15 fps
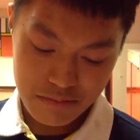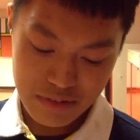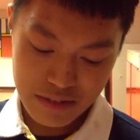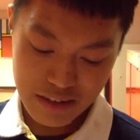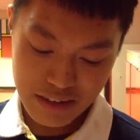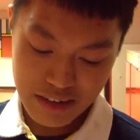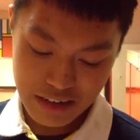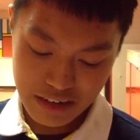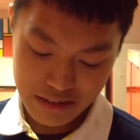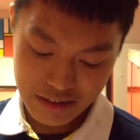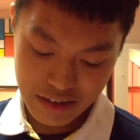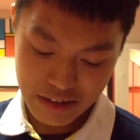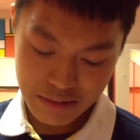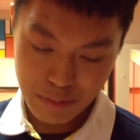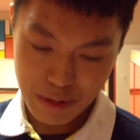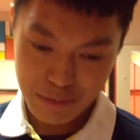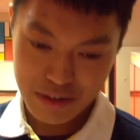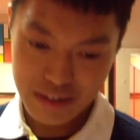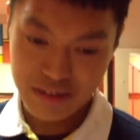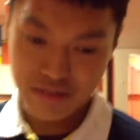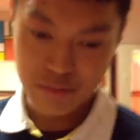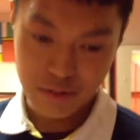Silicon dioxide
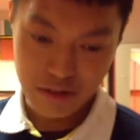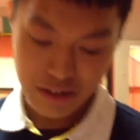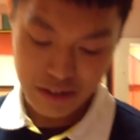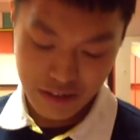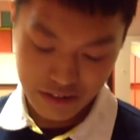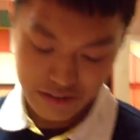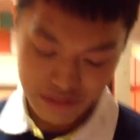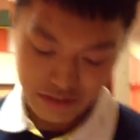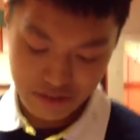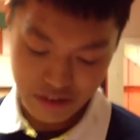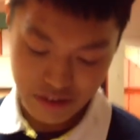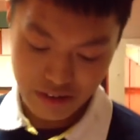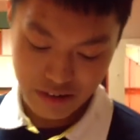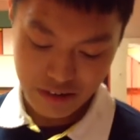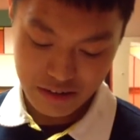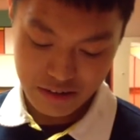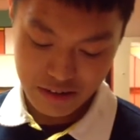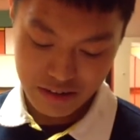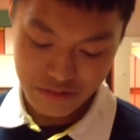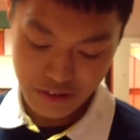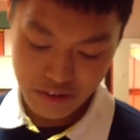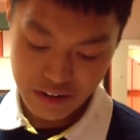properties also are,
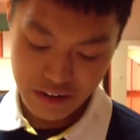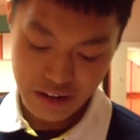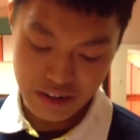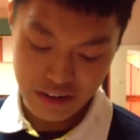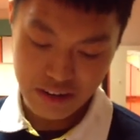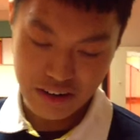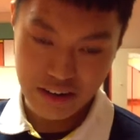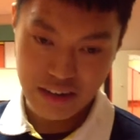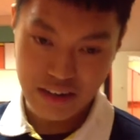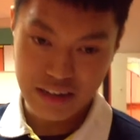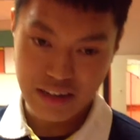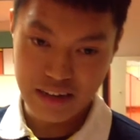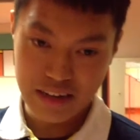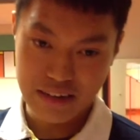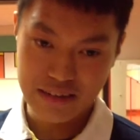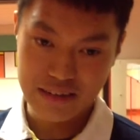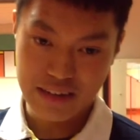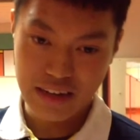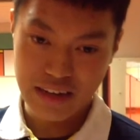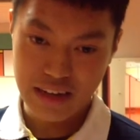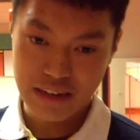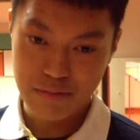it's very hard, it
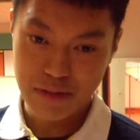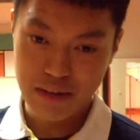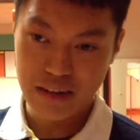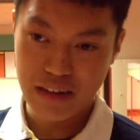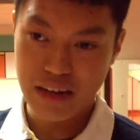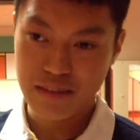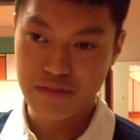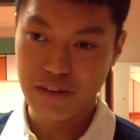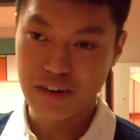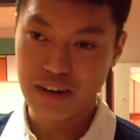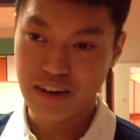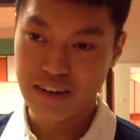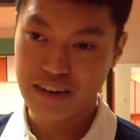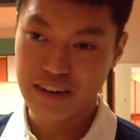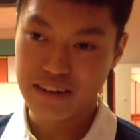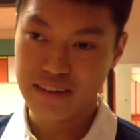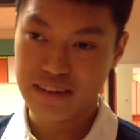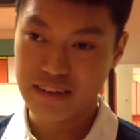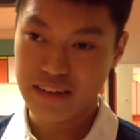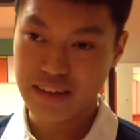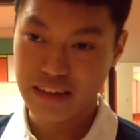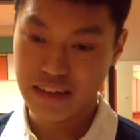has very hard
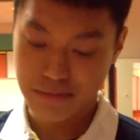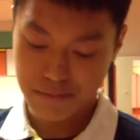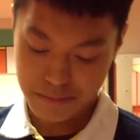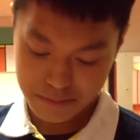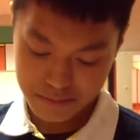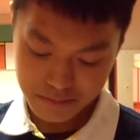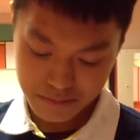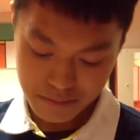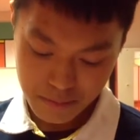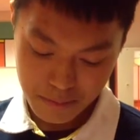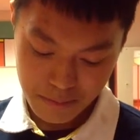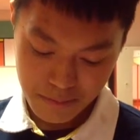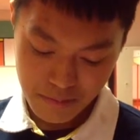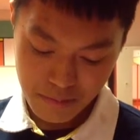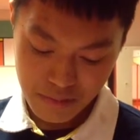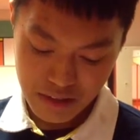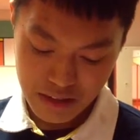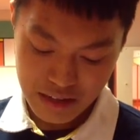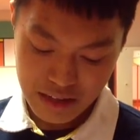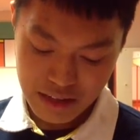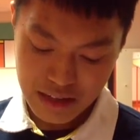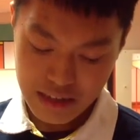density,
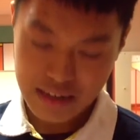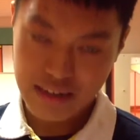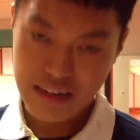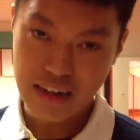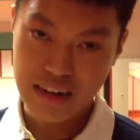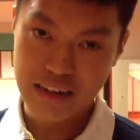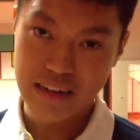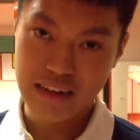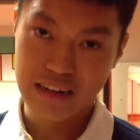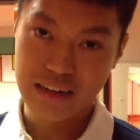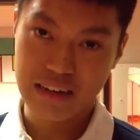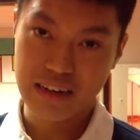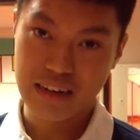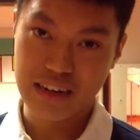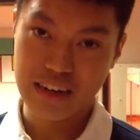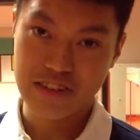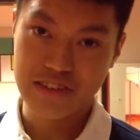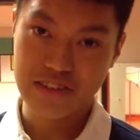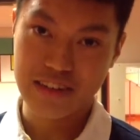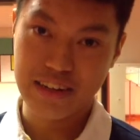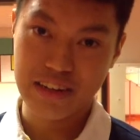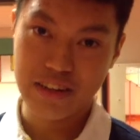it does not conduct
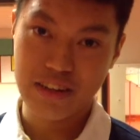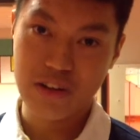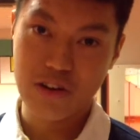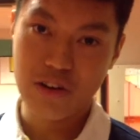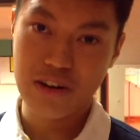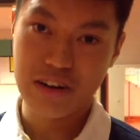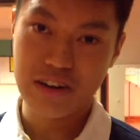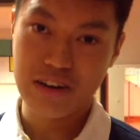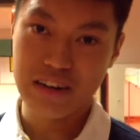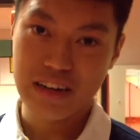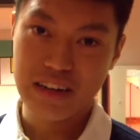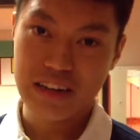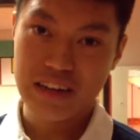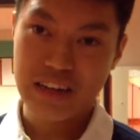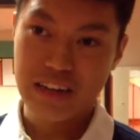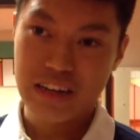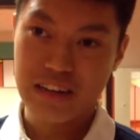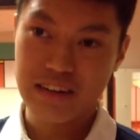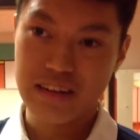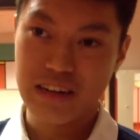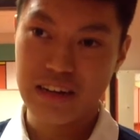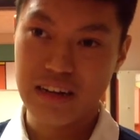electricity, or
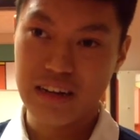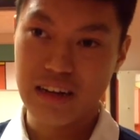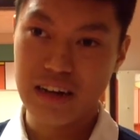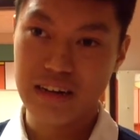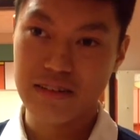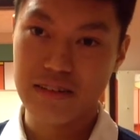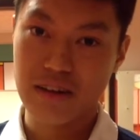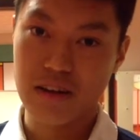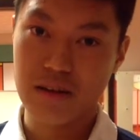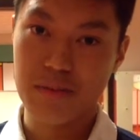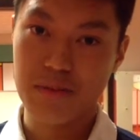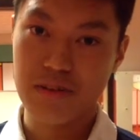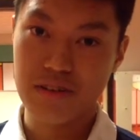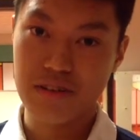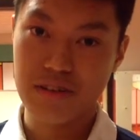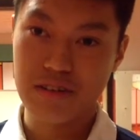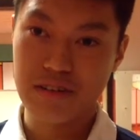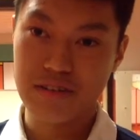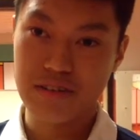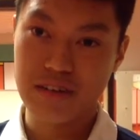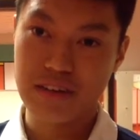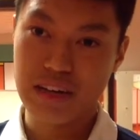is not soluble,
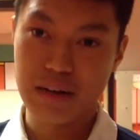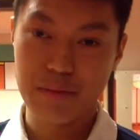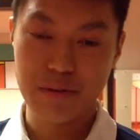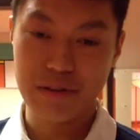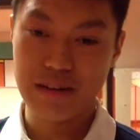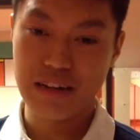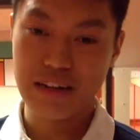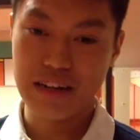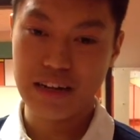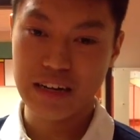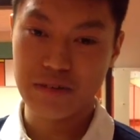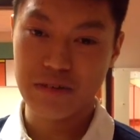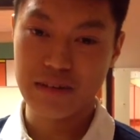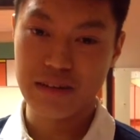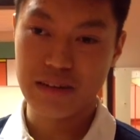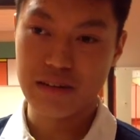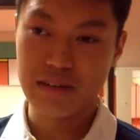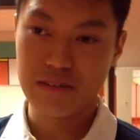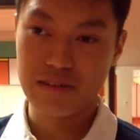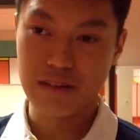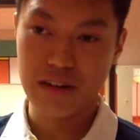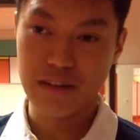so you cannot put in any liquids and
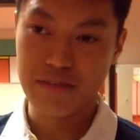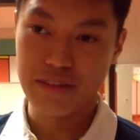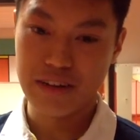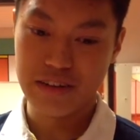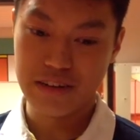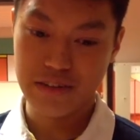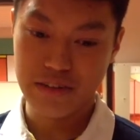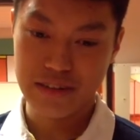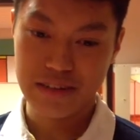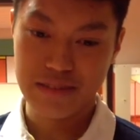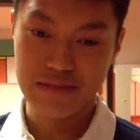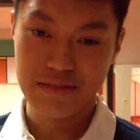dissolve into it.